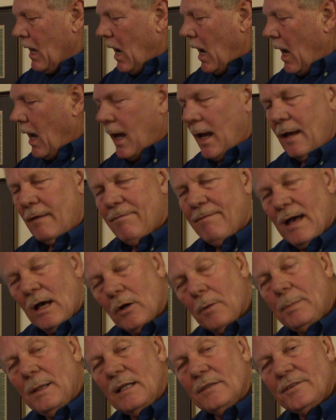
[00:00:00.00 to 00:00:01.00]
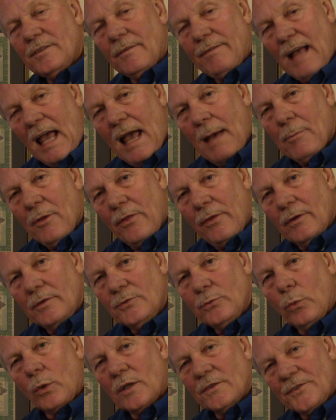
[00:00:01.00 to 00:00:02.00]
I found a piece of
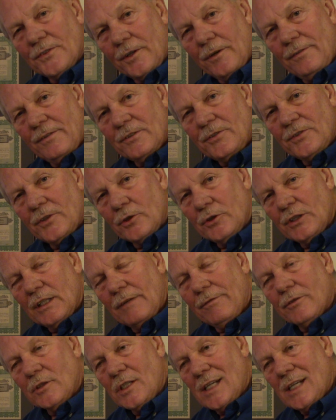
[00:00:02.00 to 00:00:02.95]
amethyst while surface searching for